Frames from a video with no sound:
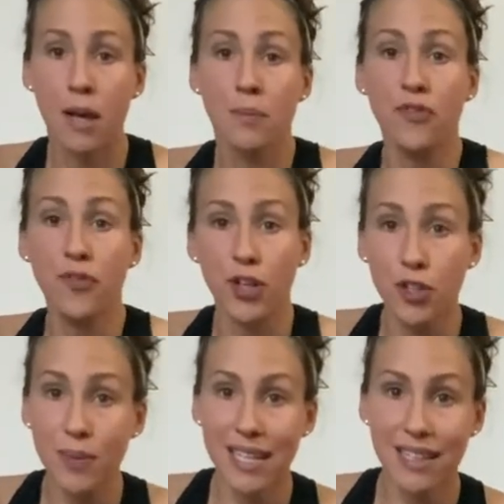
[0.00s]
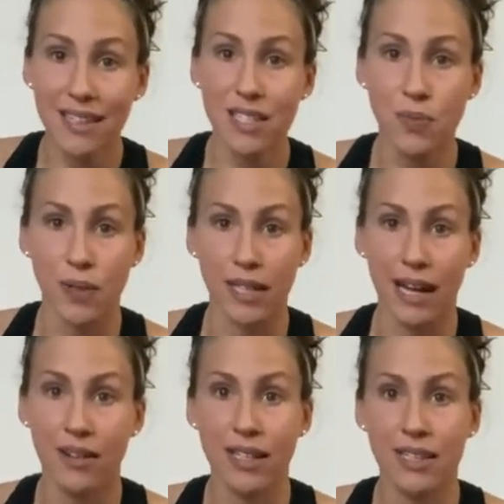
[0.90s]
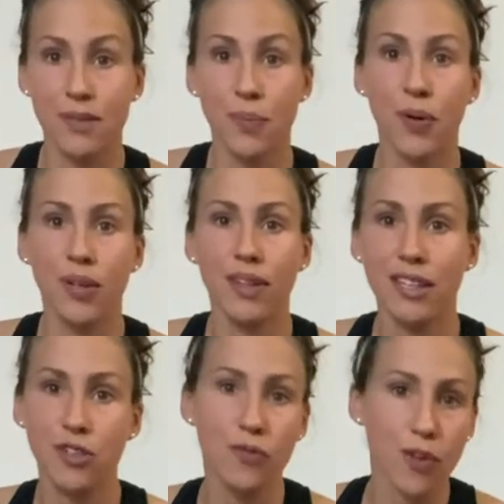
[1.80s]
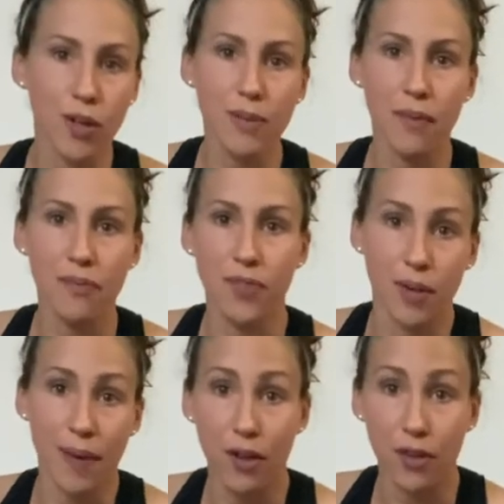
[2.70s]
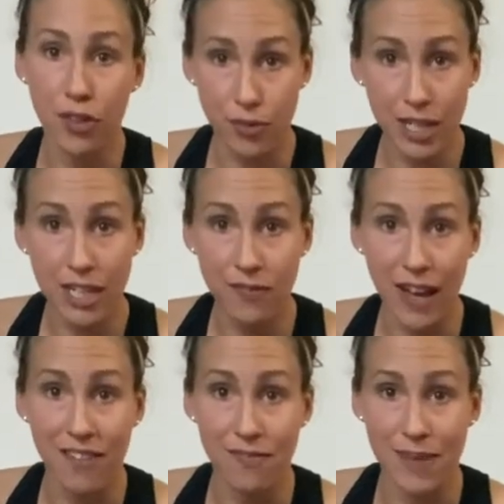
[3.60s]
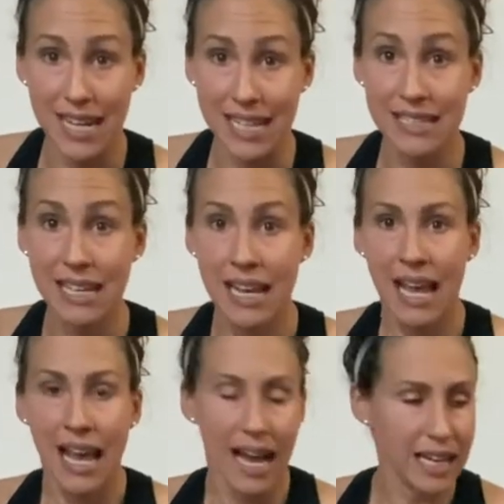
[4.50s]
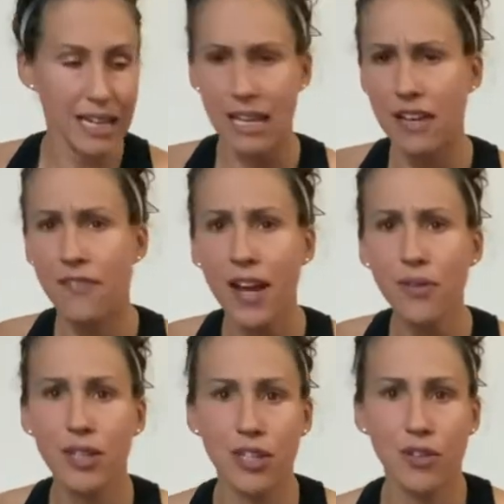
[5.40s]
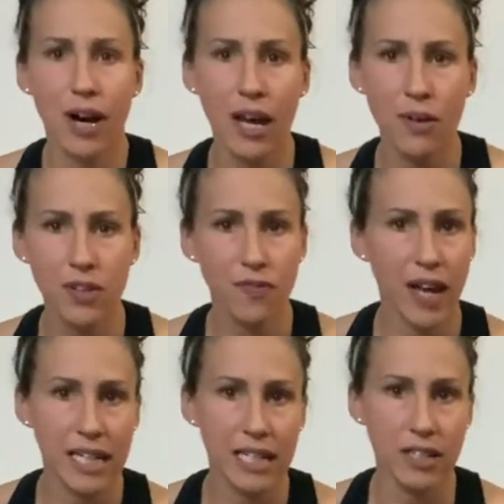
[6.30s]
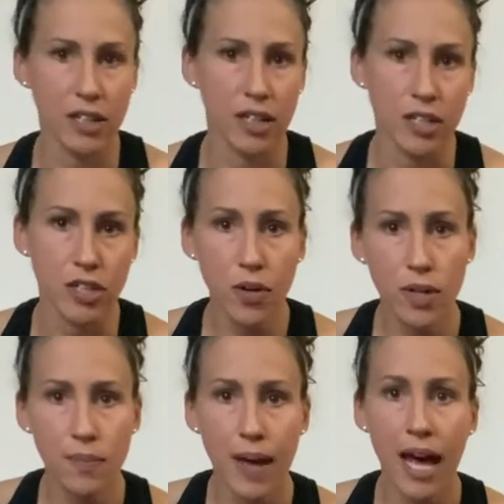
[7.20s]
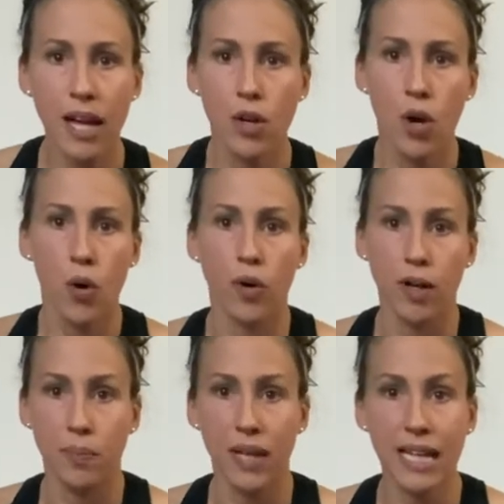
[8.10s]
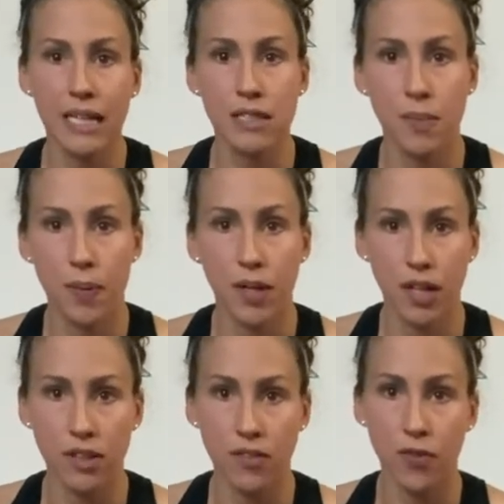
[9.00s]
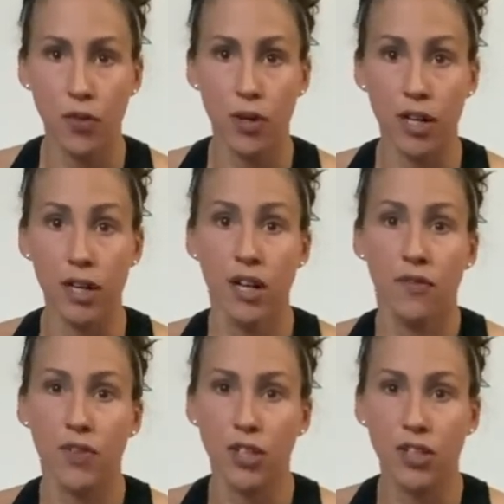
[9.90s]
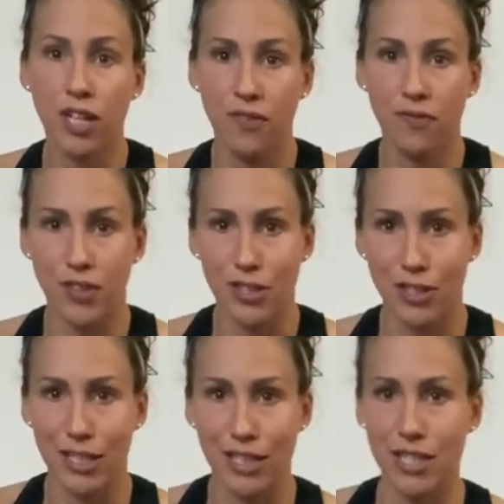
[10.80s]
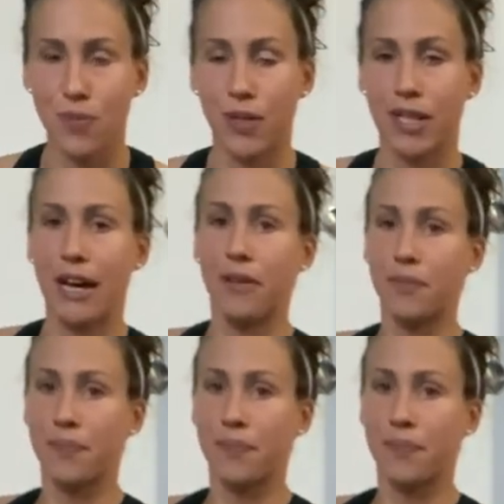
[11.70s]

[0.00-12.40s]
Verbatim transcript: Before you begin this workout, it's important that you warmed up for about three to five minutes. And if I were you, I would find either a yoga mat or a blanket to put on the floor for your comfort during this workout.